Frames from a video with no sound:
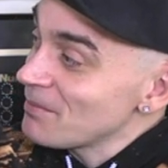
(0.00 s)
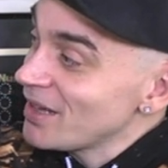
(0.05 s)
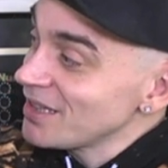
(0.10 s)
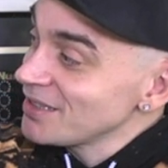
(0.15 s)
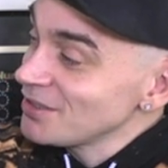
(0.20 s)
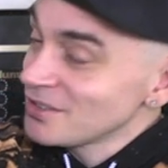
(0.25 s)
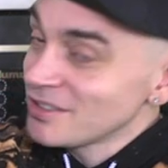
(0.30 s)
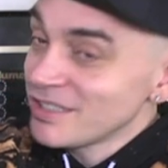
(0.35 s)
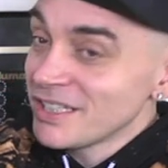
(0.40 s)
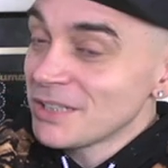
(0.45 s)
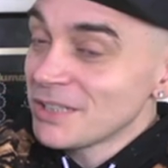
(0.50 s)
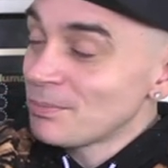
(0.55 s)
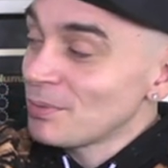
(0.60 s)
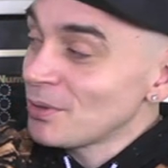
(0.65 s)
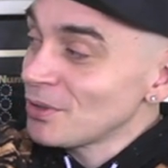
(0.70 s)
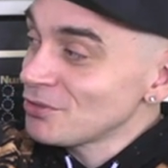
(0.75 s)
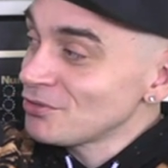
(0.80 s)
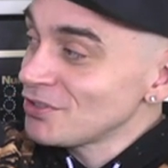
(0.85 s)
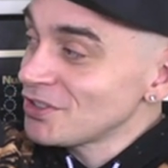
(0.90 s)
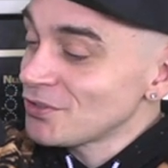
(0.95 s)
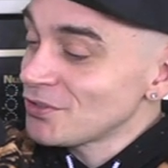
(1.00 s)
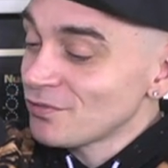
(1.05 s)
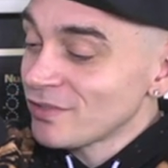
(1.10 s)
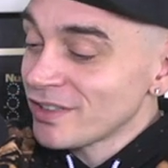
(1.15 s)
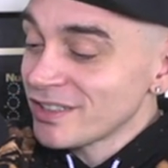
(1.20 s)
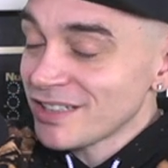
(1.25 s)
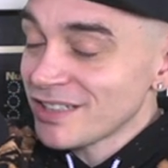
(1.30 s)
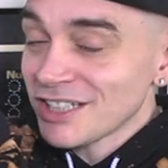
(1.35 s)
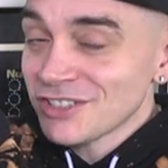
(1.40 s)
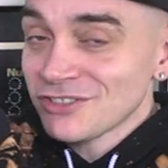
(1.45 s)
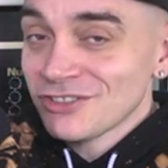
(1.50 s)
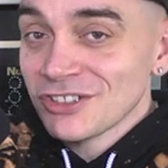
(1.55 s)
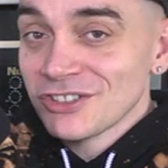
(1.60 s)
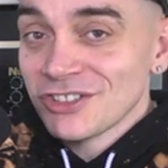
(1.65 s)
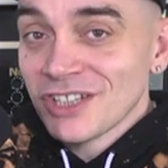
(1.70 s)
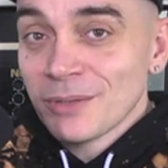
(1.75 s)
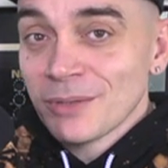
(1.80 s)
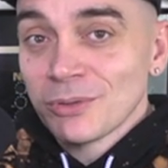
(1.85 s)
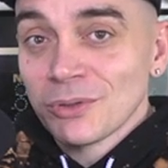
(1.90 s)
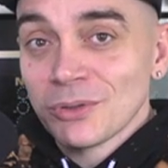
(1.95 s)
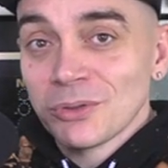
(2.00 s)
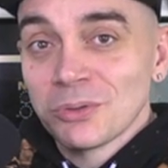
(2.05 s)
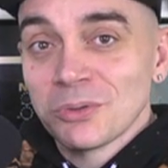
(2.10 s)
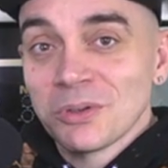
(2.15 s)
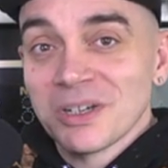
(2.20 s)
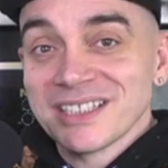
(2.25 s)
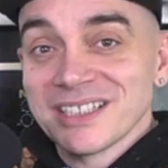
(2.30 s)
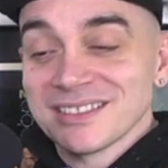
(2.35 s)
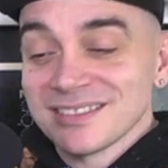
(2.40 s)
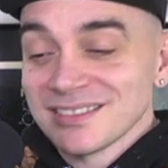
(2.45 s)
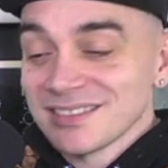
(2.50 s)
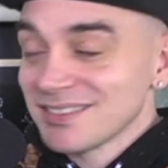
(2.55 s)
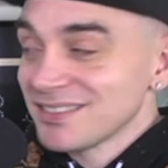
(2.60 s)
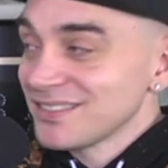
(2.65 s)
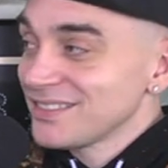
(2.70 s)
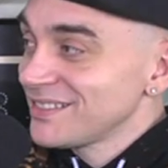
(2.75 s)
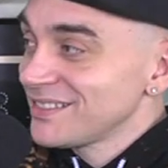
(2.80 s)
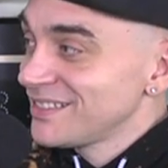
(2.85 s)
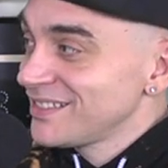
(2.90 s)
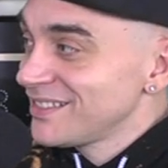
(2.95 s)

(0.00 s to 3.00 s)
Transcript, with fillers: No, man. Tea in the pot, drinks fridge, ashtray on the table, always.